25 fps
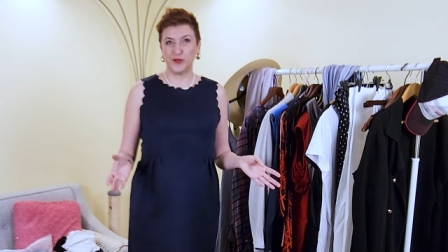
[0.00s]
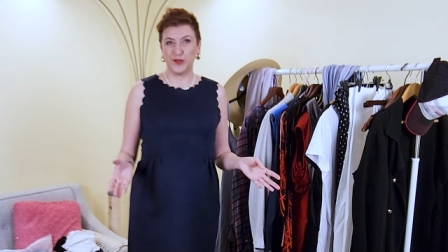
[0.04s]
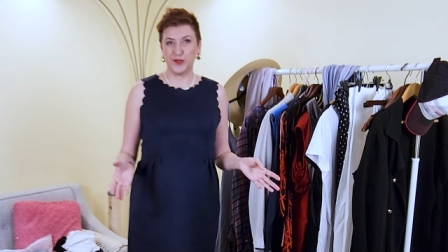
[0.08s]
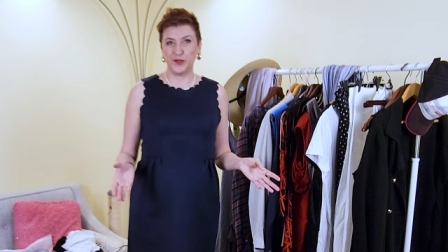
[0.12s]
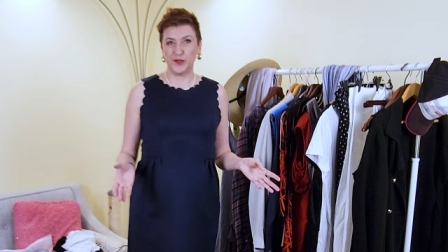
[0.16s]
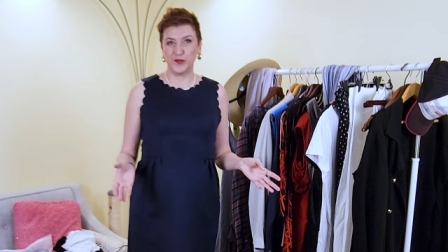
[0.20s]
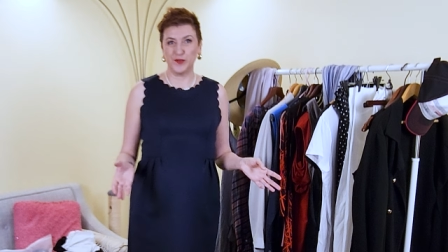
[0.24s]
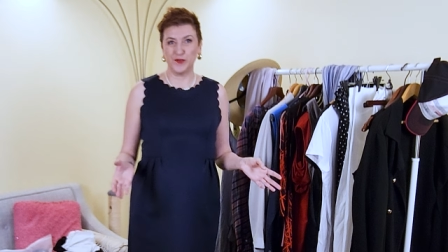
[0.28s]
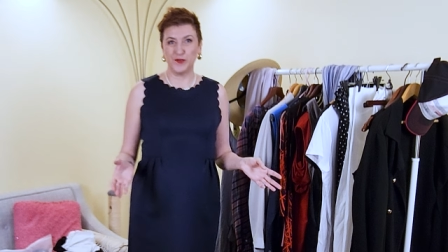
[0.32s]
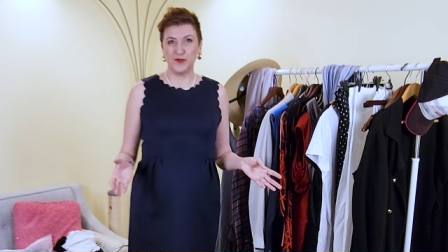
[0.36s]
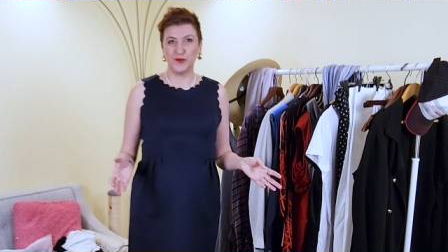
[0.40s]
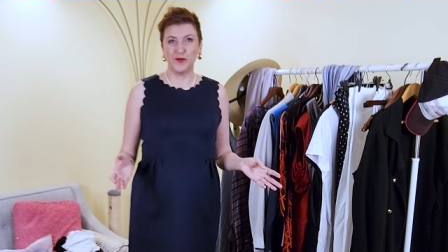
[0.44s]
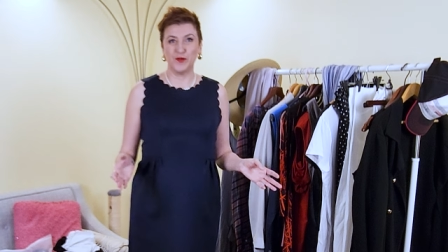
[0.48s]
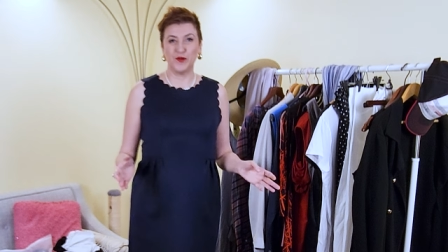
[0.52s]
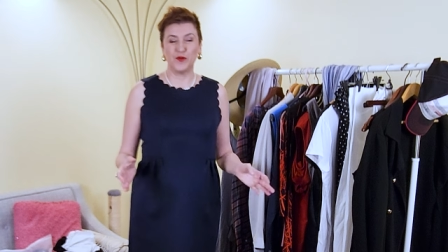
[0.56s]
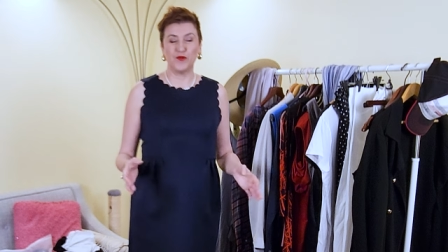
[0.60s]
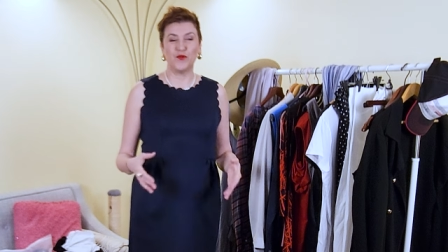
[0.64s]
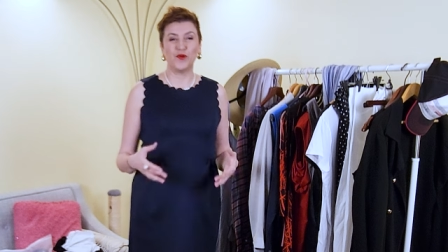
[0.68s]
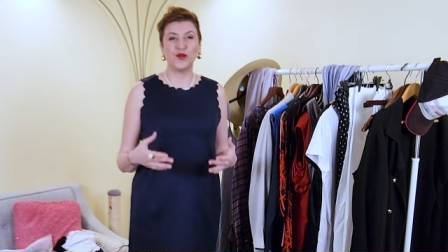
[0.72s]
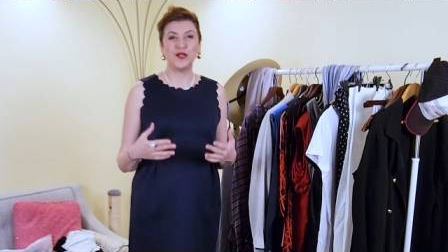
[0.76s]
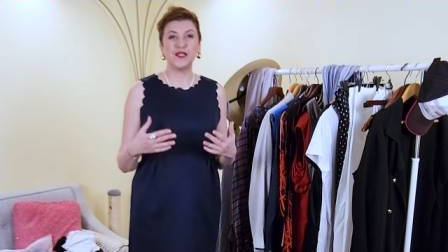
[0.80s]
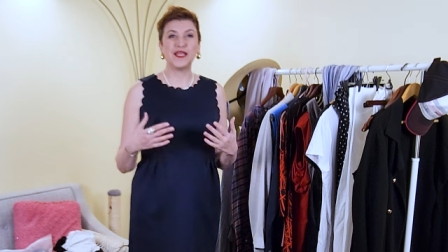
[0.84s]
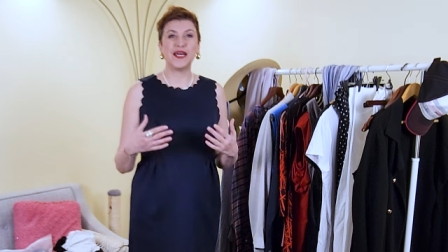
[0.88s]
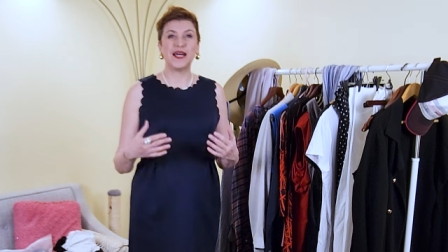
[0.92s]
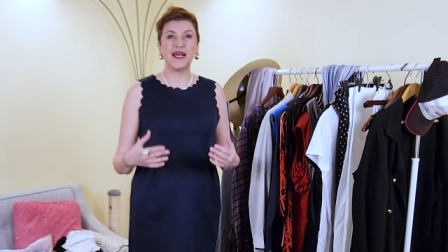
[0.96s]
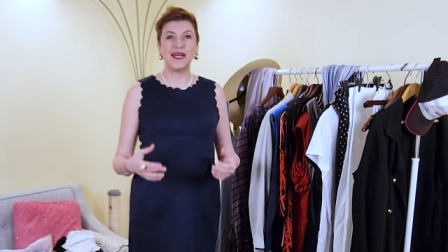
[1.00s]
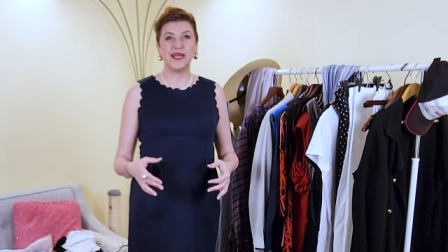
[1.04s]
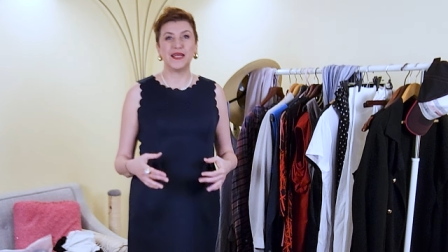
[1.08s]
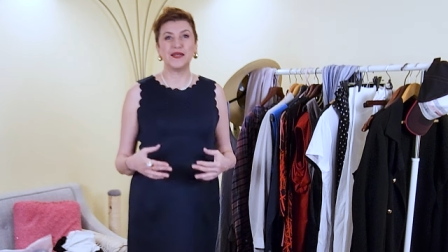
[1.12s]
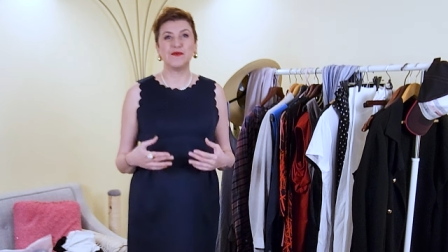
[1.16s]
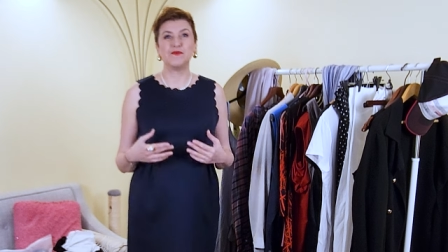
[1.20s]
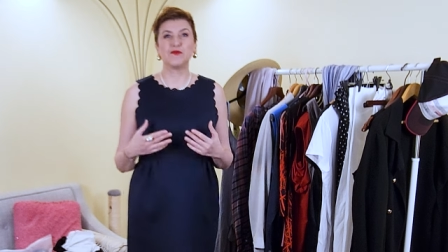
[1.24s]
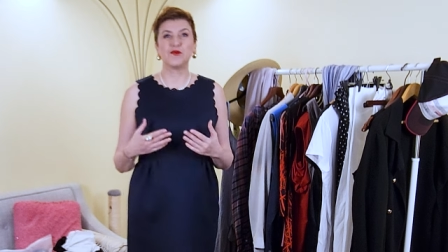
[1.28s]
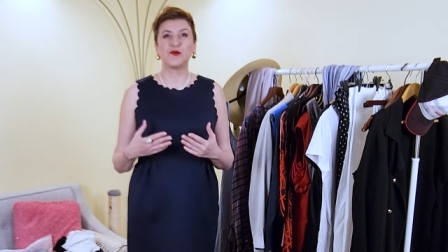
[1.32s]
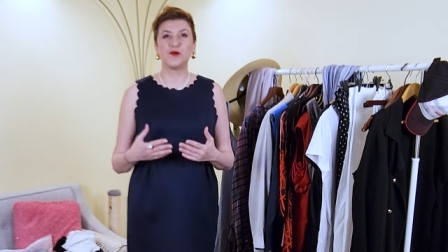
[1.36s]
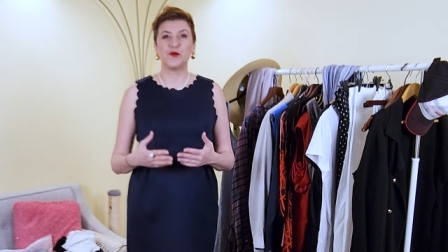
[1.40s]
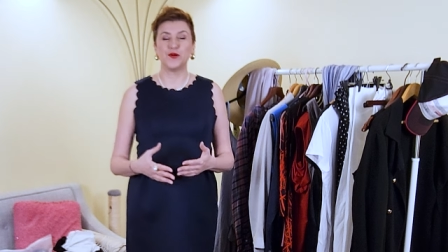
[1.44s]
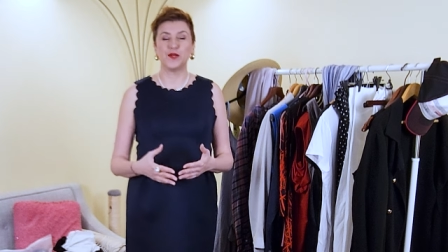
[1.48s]
you what I
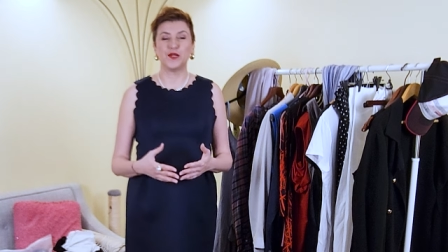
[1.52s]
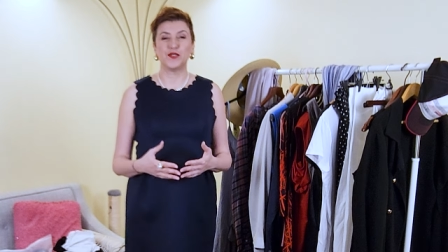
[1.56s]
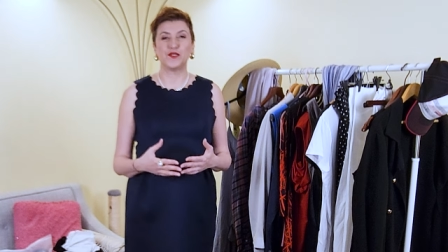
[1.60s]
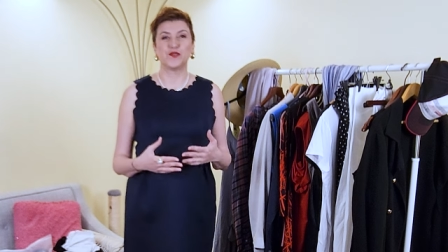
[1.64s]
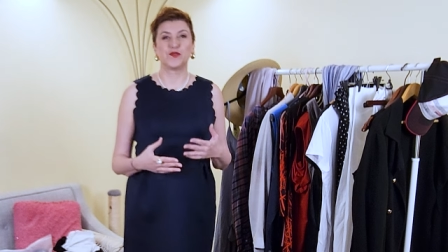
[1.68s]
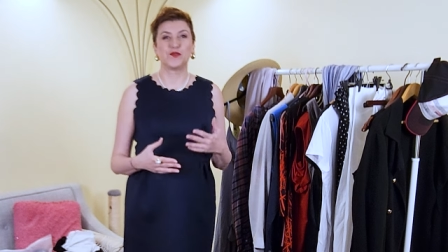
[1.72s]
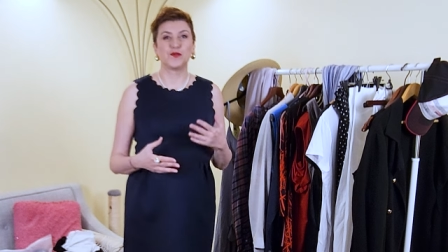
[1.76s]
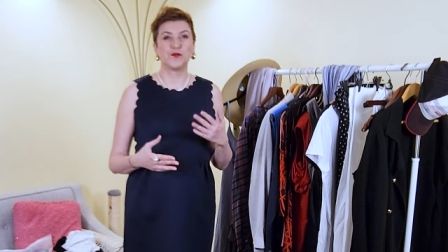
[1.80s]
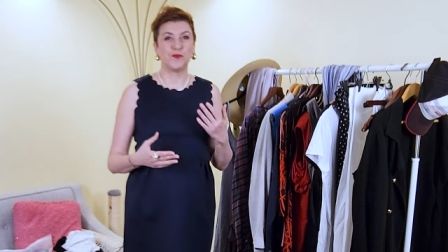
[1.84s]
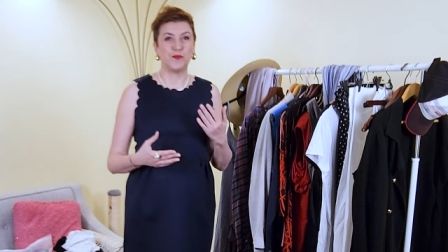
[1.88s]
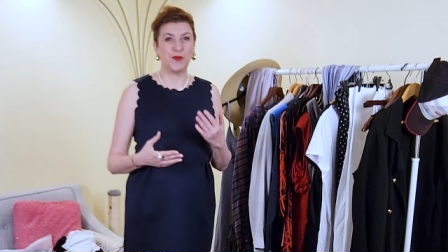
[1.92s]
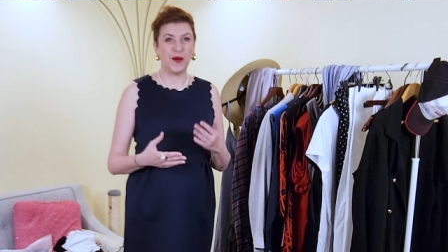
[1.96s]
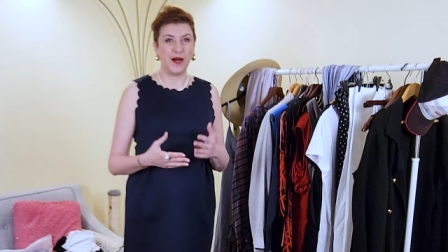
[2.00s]
am going to